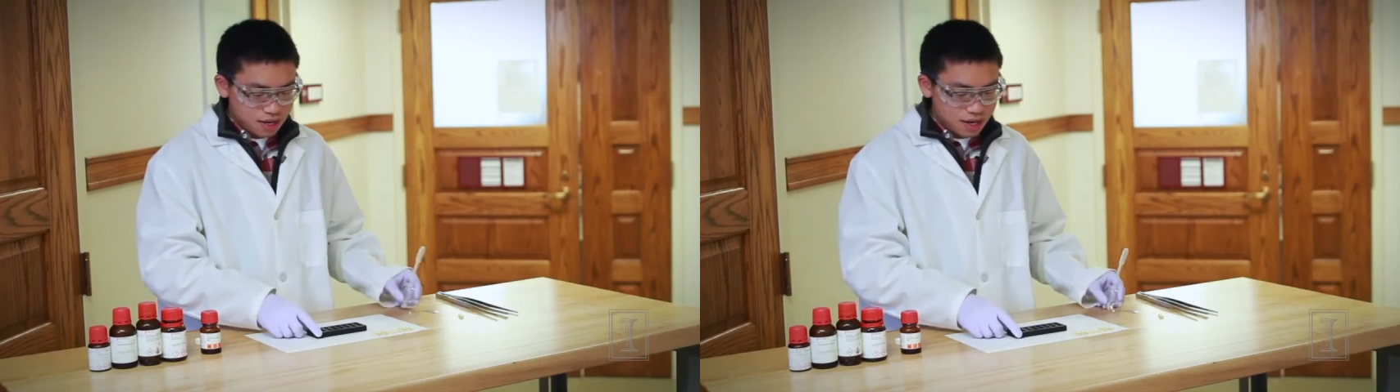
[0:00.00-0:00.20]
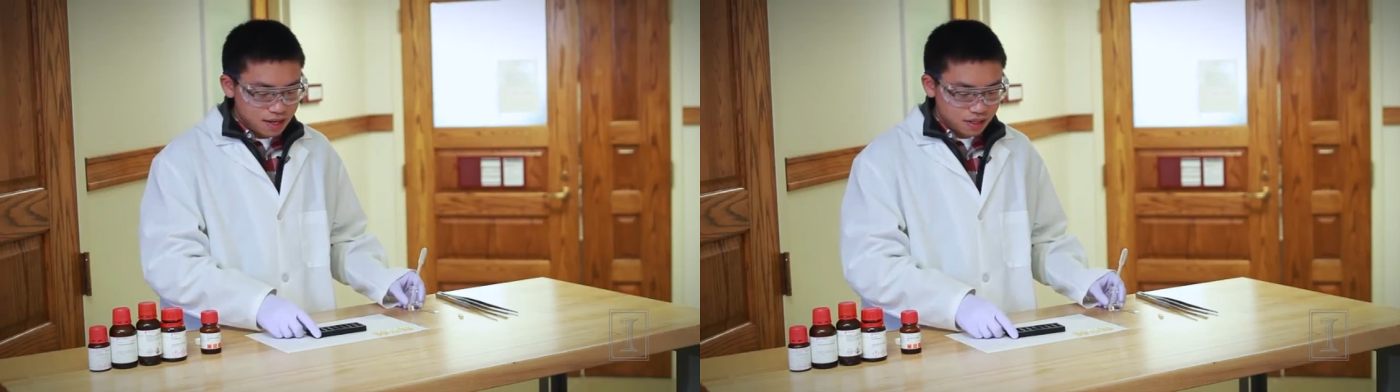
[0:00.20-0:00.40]

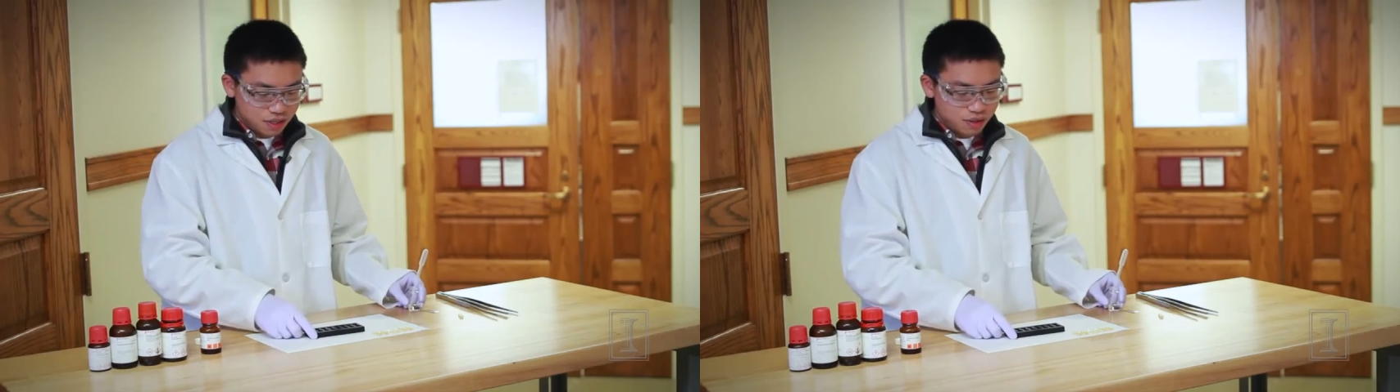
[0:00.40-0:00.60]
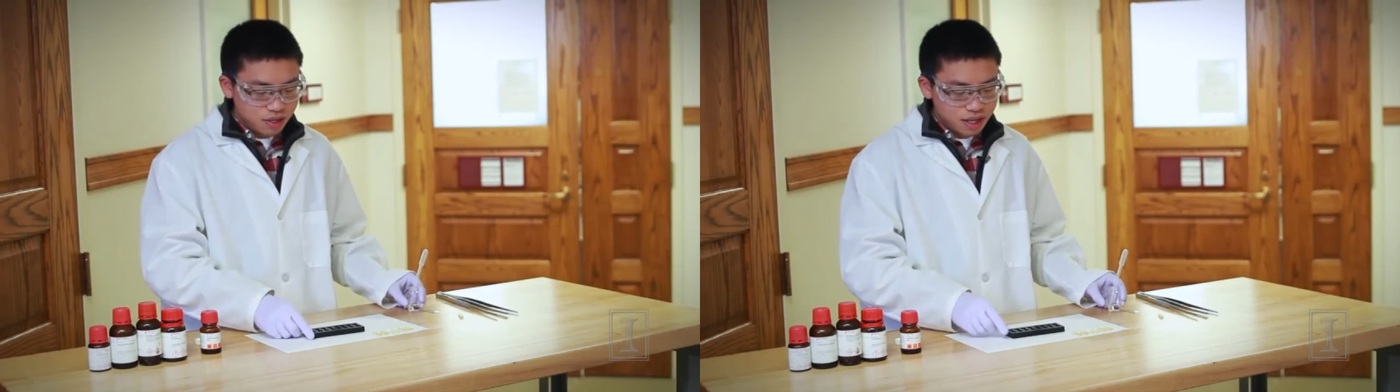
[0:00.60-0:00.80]
and let it
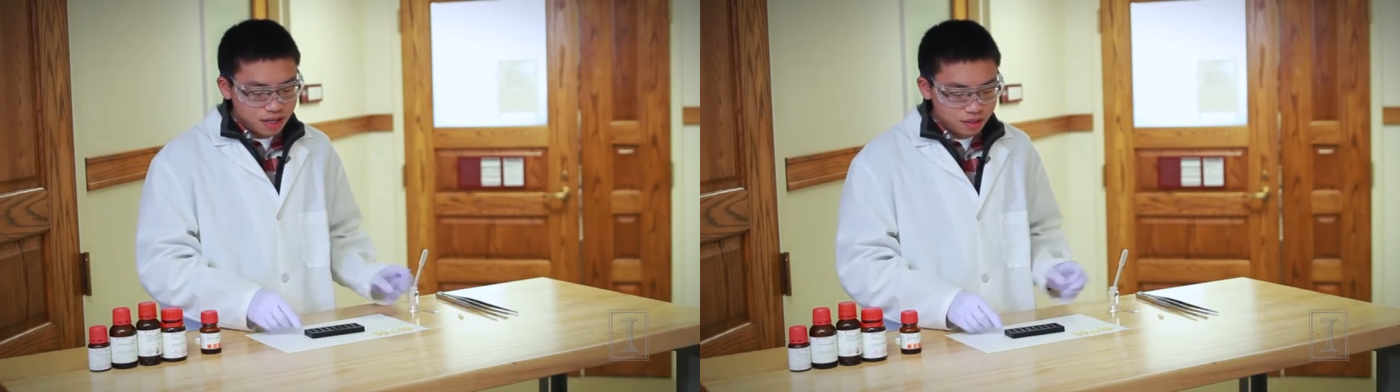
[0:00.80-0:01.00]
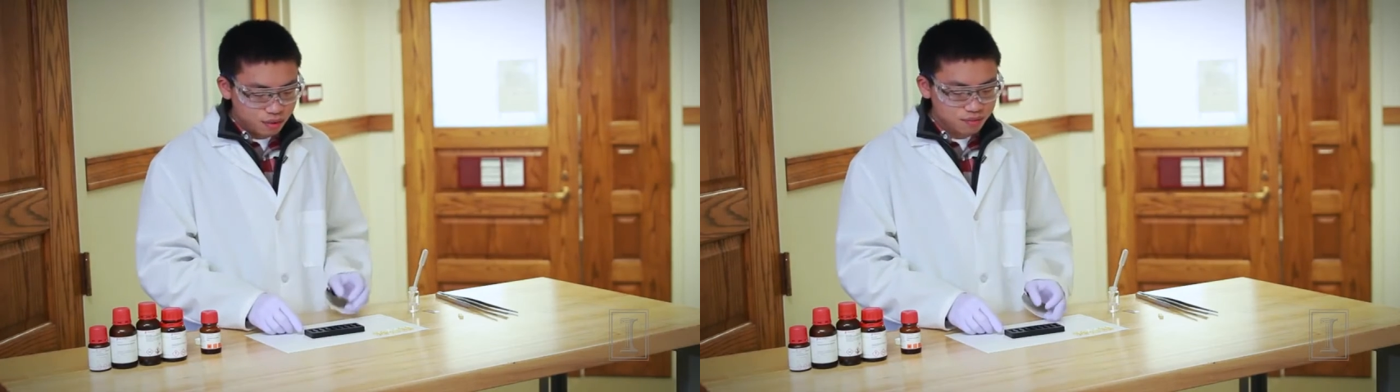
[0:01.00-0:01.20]
cure
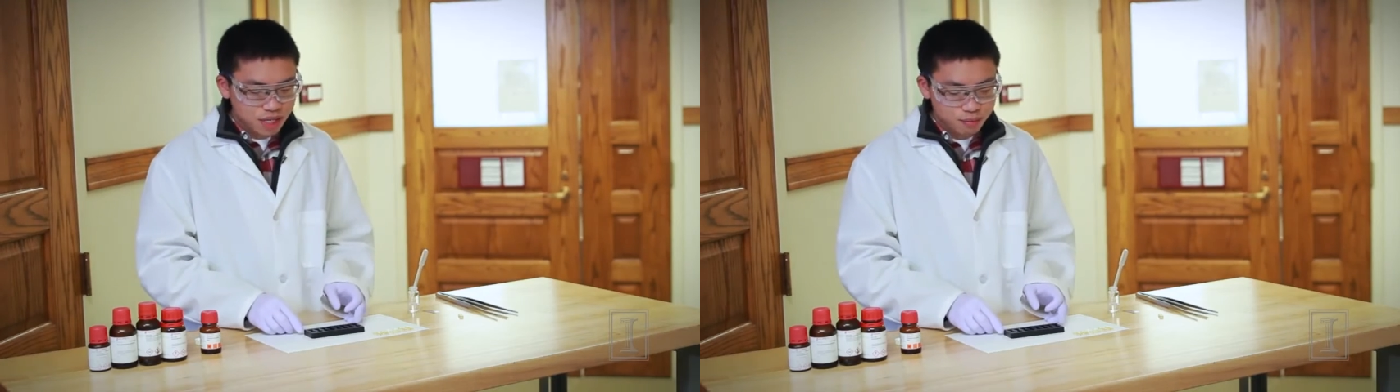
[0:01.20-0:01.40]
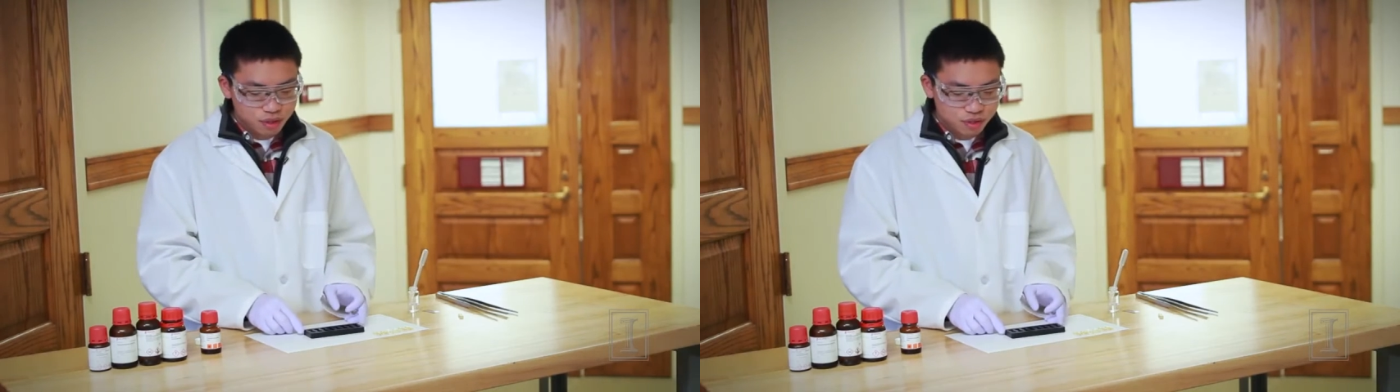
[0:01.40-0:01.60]
in room
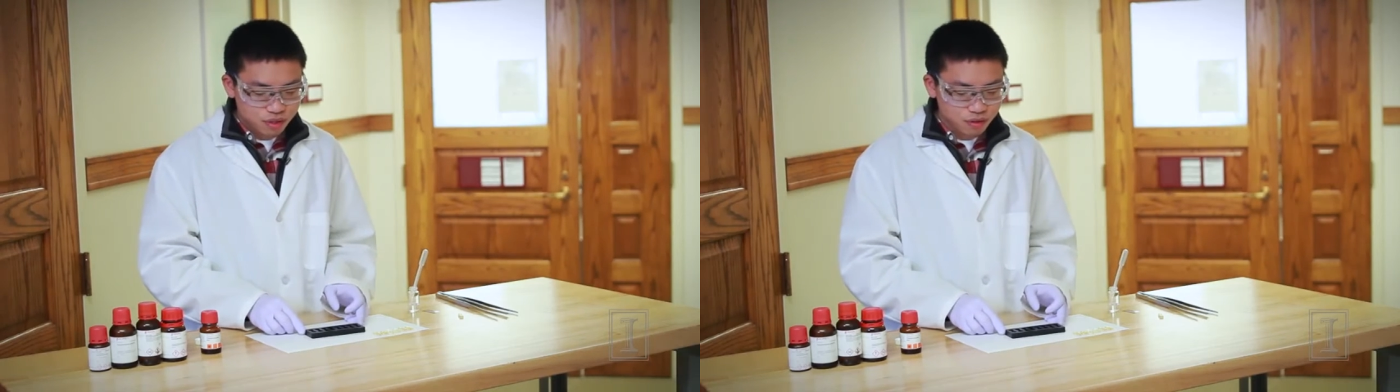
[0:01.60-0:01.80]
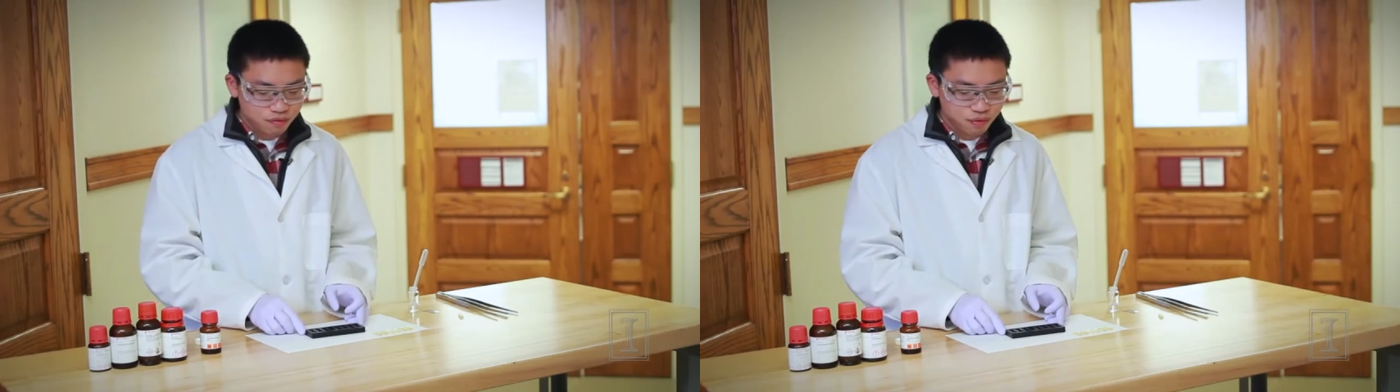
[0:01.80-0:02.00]

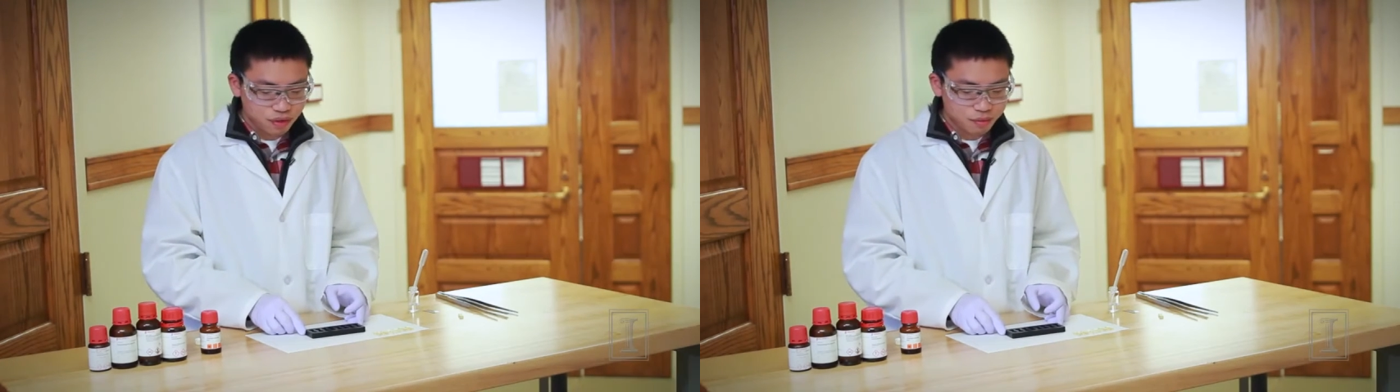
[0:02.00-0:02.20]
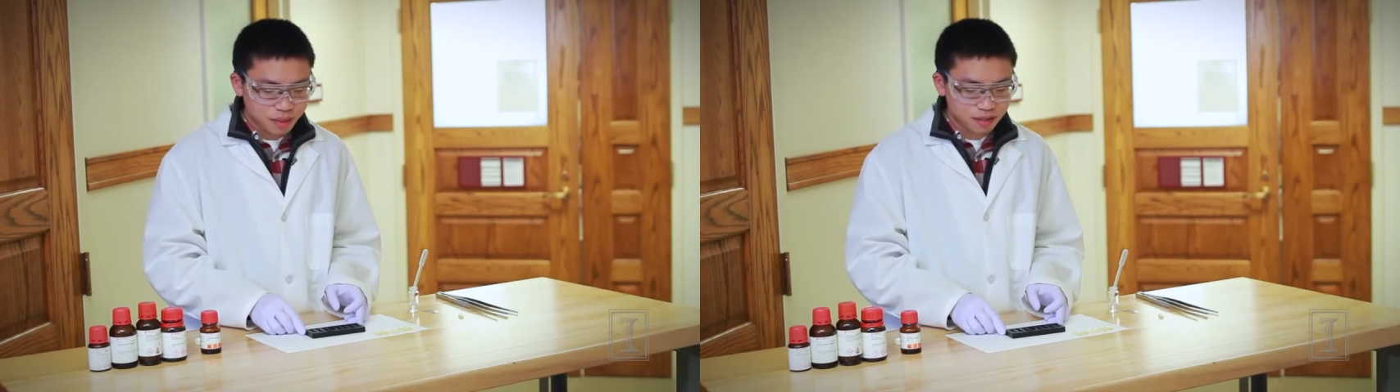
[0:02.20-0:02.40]
temperature
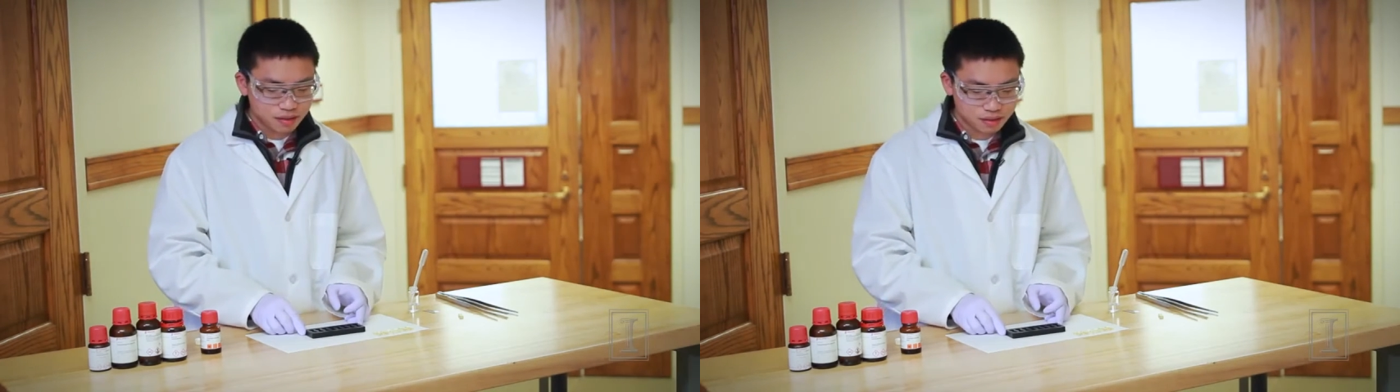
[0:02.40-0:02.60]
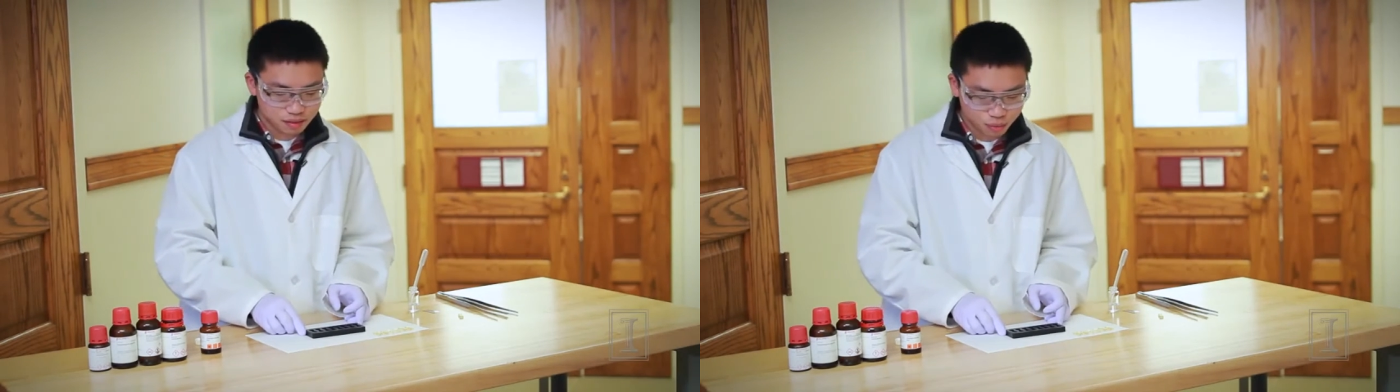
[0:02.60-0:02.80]
for
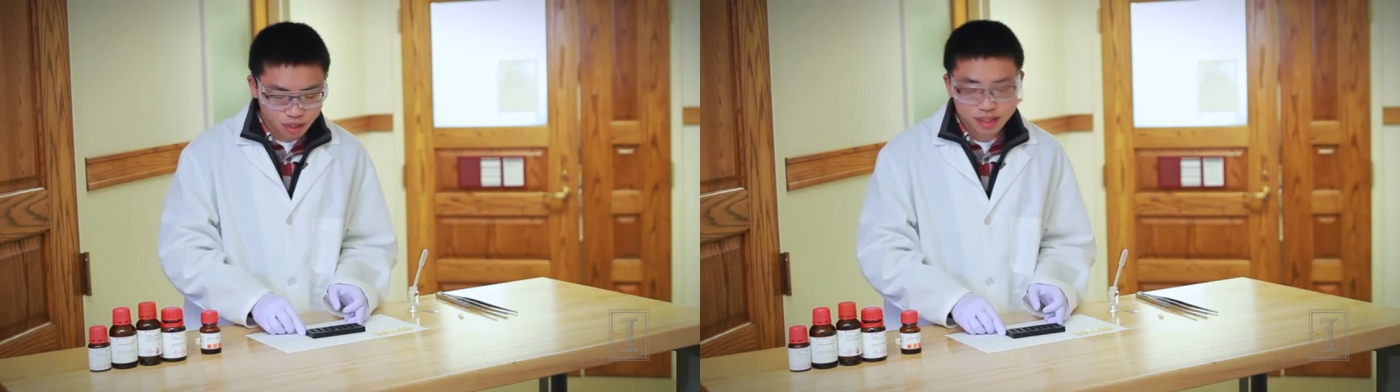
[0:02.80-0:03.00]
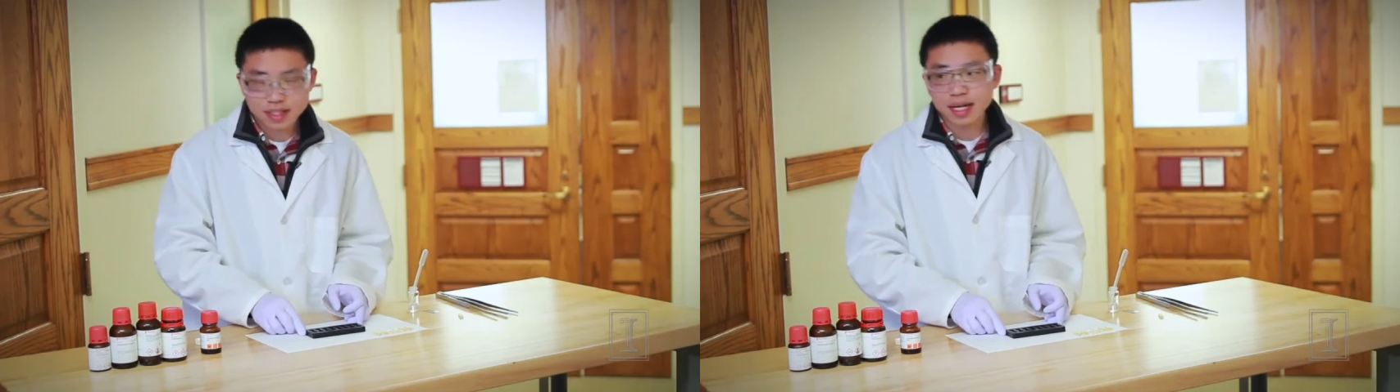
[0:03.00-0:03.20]
about
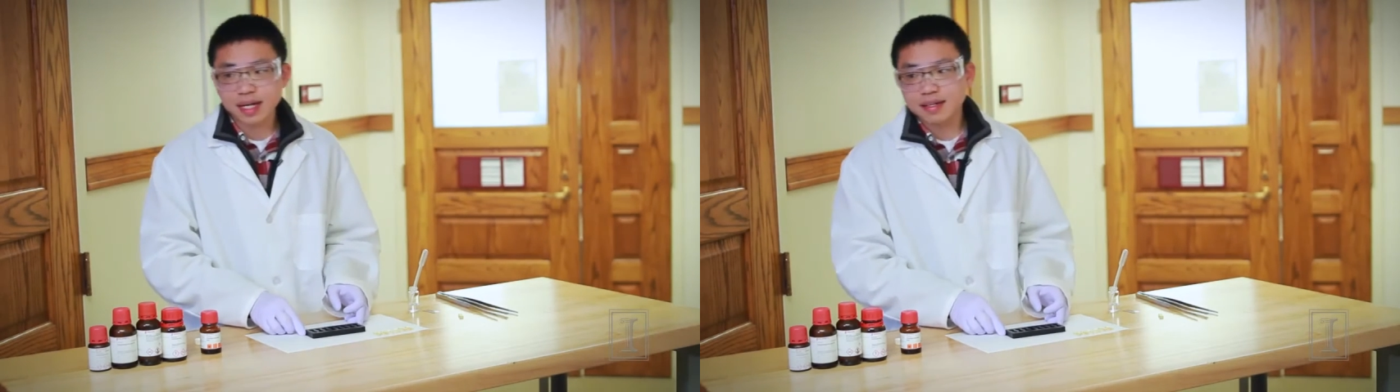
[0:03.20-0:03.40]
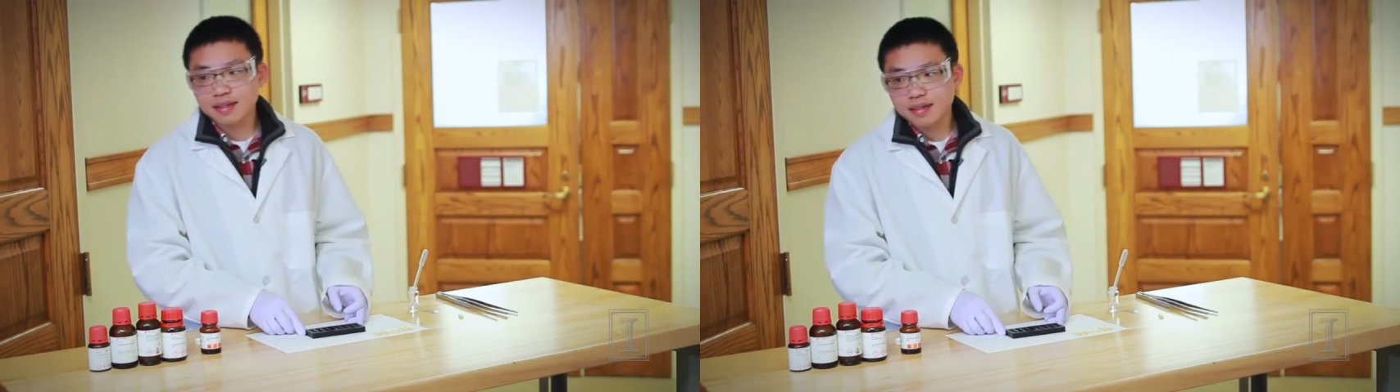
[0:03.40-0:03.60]
one
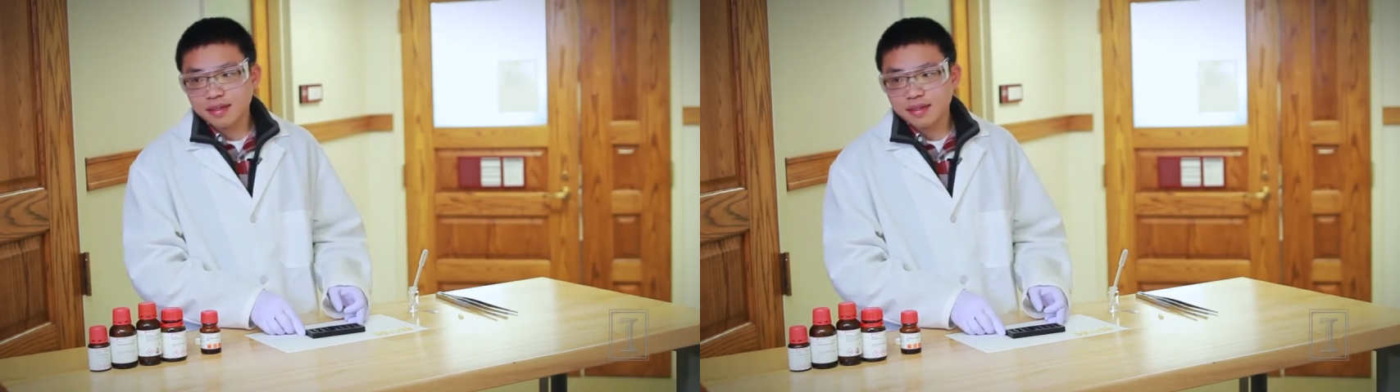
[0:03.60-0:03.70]
day.